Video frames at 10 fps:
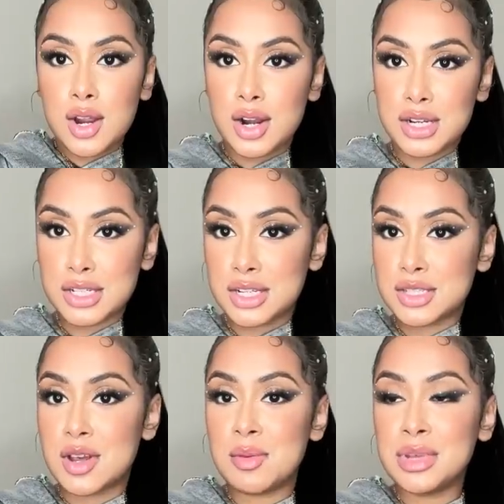All right, y'all,
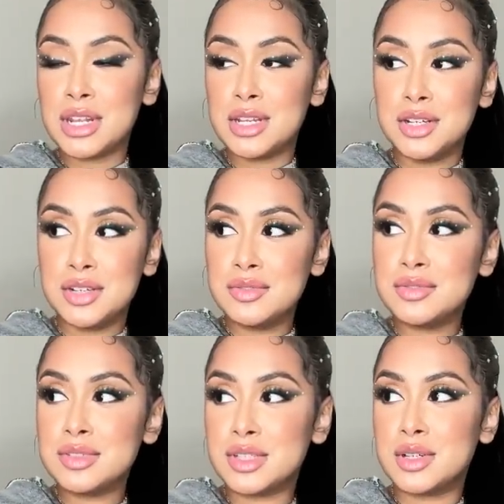so I'm in love.
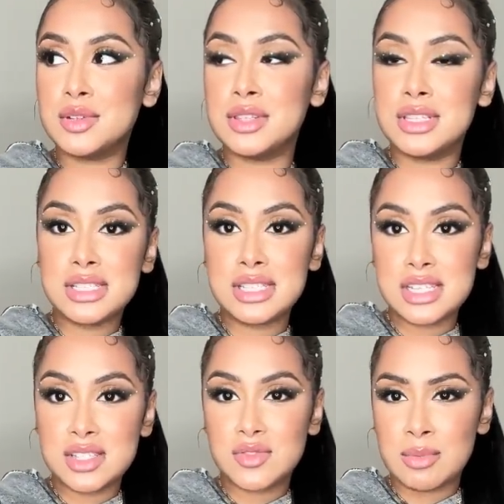So this
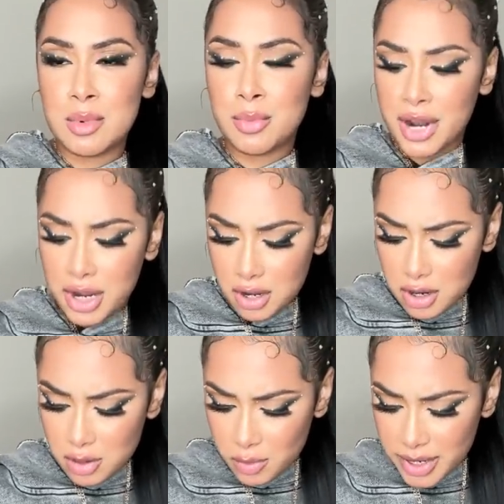is from a brand
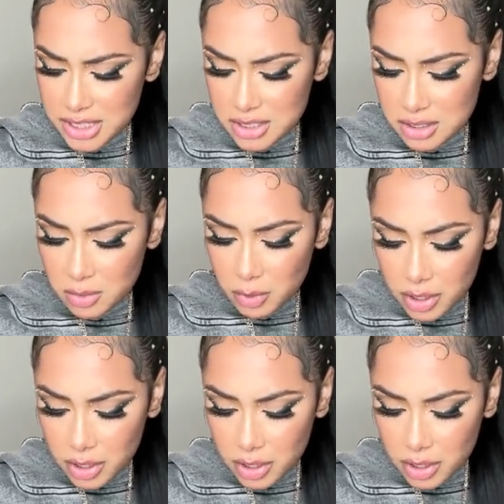called Racer